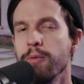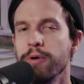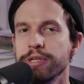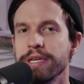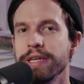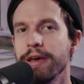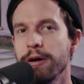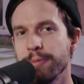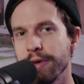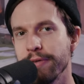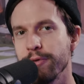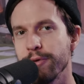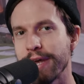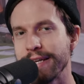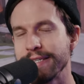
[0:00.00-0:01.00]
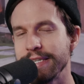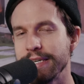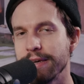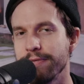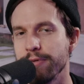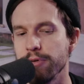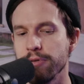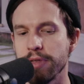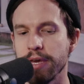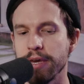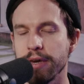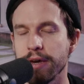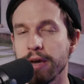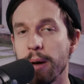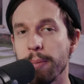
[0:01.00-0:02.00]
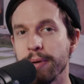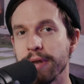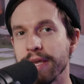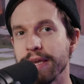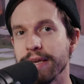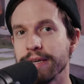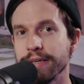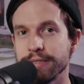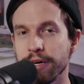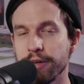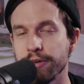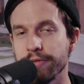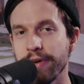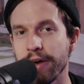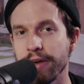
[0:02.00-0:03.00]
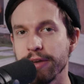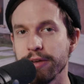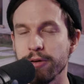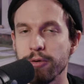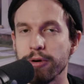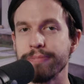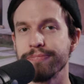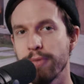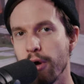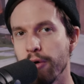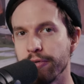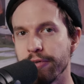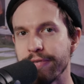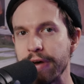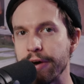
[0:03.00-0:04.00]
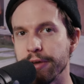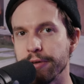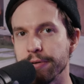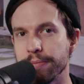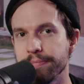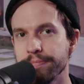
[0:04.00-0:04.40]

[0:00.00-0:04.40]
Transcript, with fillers: which can help give you an idea if you think a company is undervalued or overvalued.